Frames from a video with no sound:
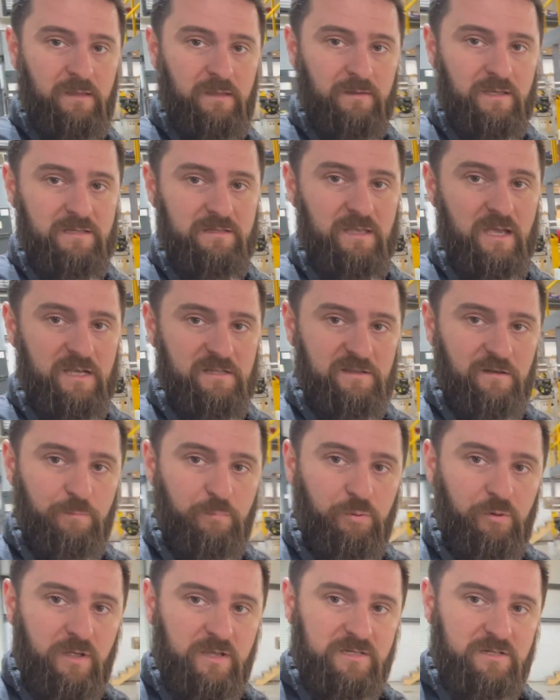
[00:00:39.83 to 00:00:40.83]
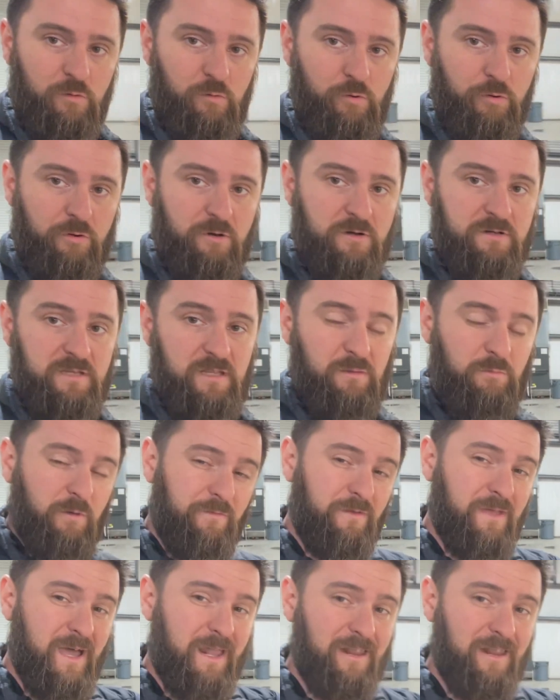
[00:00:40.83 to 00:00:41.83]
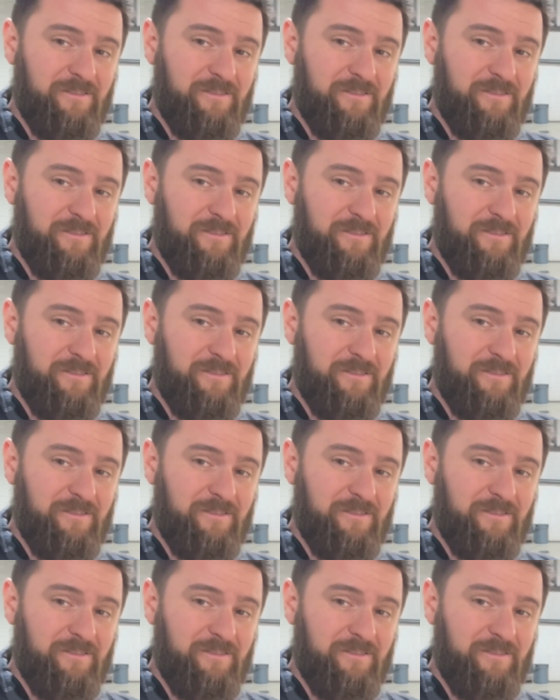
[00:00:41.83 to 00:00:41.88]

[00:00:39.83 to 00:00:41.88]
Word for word: These guys have placed orders and then we've got,